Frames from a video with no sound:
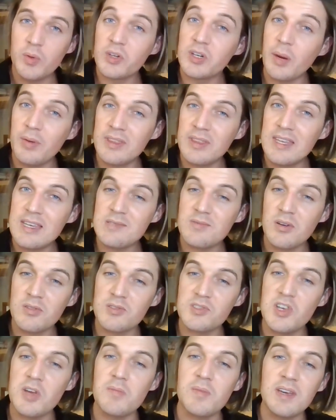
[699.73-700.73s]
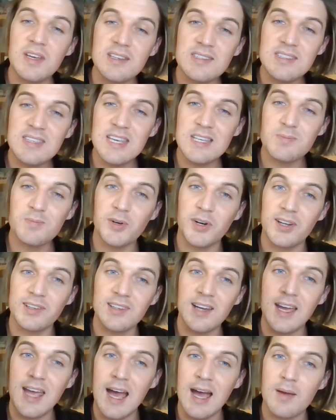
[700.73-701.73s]
grabbing this real soon, because this
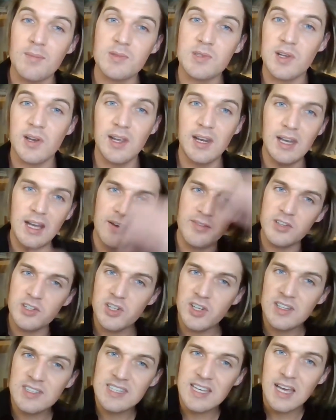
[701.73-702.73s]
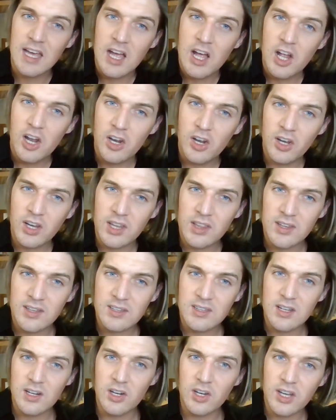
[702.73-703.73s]
product I absolutely love. As you can see, look at
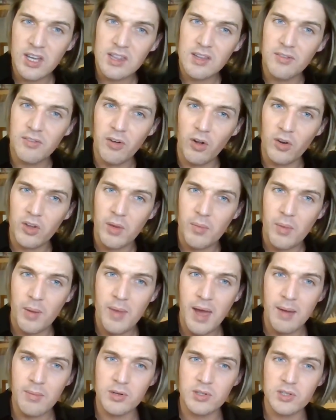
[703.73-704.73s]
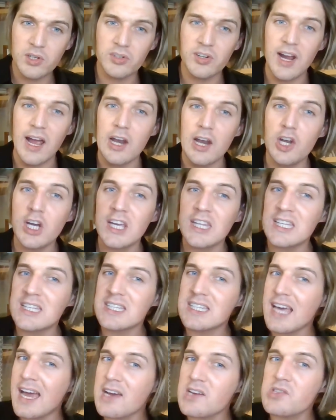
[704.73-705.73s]
the volume I'm able to create. Look at the
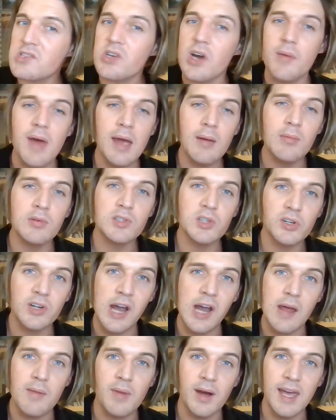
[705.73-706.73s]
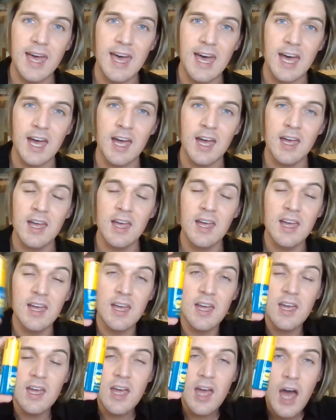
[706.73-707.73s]
texture I'm able to create in my hair.
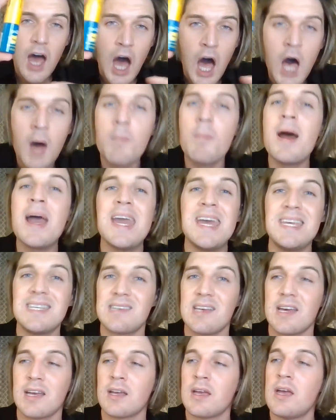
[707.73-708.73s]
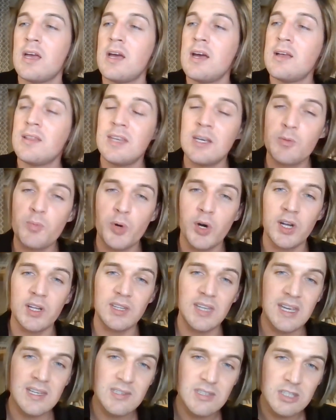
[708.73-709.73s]
Amazing. This
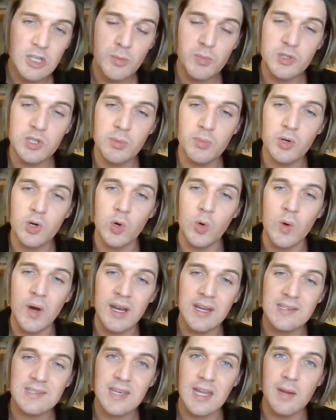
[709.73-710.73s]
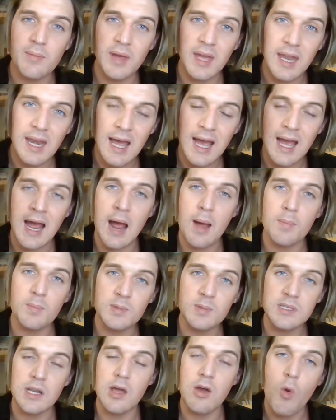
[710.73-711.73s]
product is super, super cool, and it's going to be an
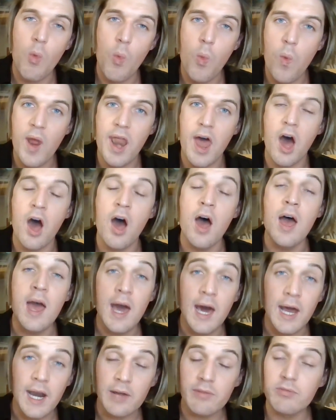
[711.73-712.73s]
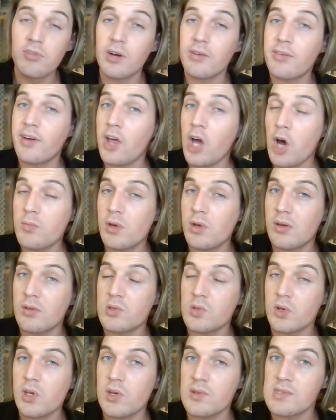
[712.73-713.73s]
absolute winner. And I really, really hope you
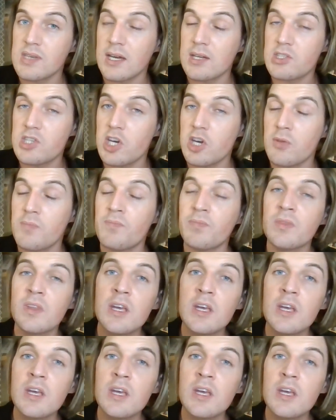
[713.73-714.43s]
enjoy using it too.